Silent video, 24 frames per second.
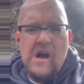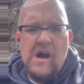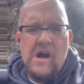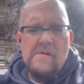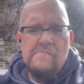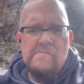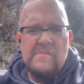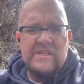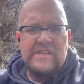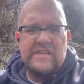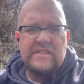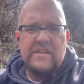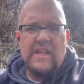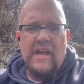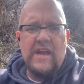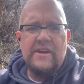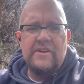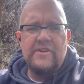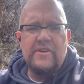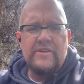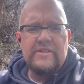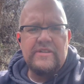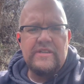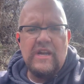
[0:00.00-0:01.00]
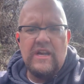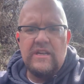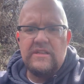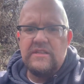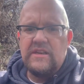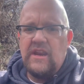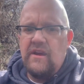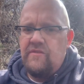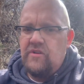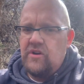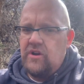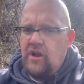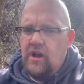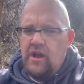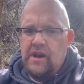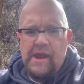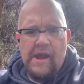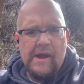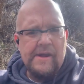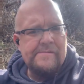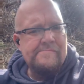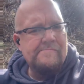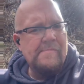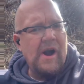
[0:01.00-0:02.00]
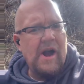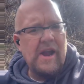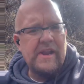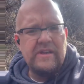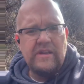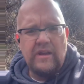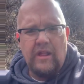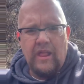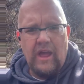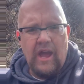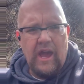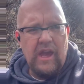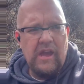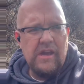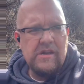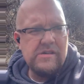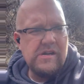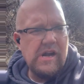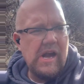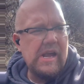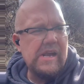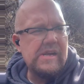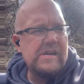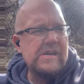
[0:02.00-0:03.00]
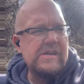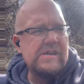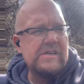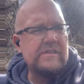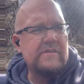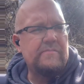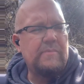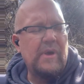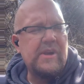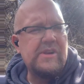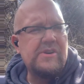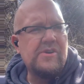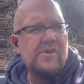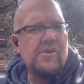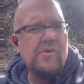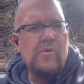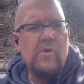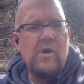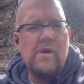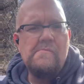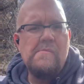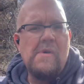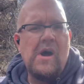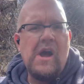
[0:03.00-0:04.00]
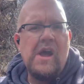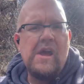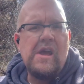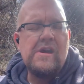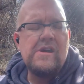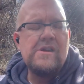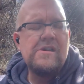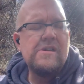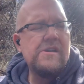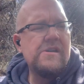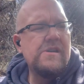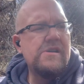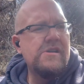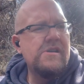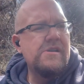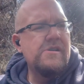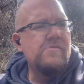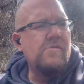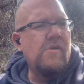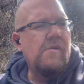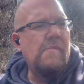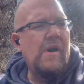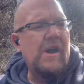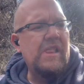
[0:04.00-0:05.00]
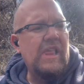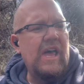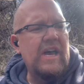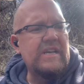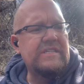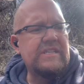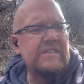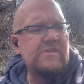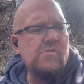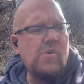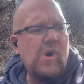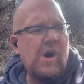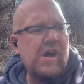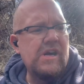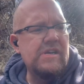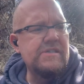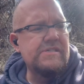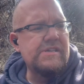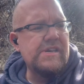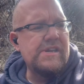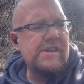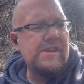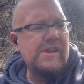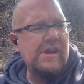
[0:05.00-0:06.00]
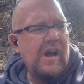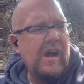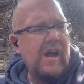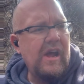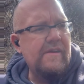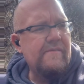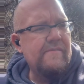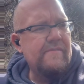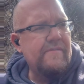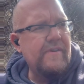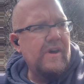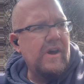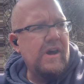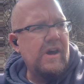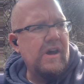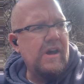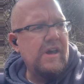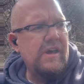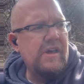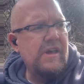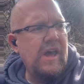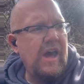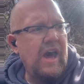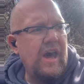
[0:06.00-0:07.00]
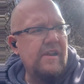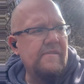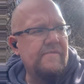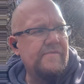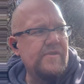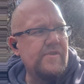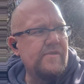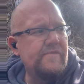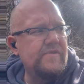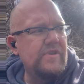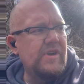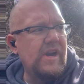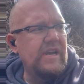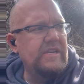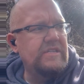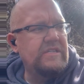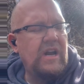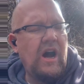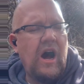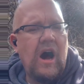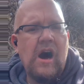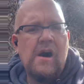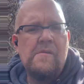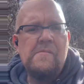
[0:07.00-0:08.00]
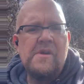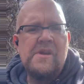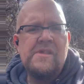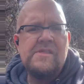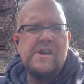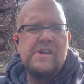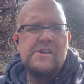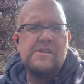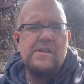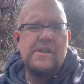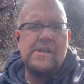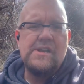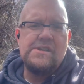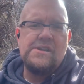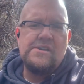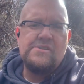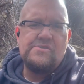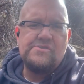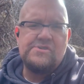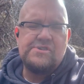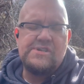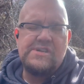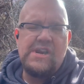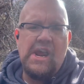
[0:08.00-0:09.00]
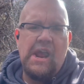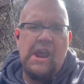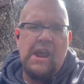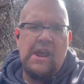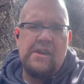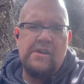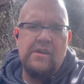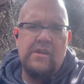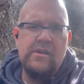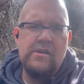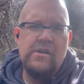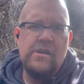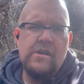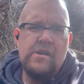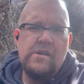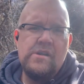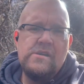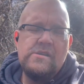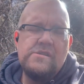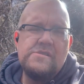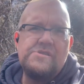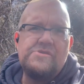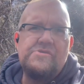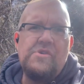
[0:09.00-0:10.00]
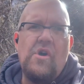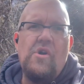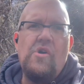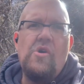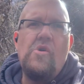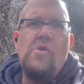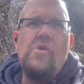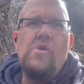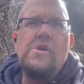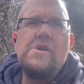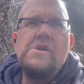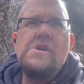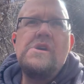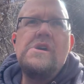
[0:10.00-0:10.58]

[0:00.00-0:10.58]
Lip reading: Mrs. Landers has never gone out and mined clay. I explained to her what my lesson was, and I've had a few of you guys comment that you didn't understand. So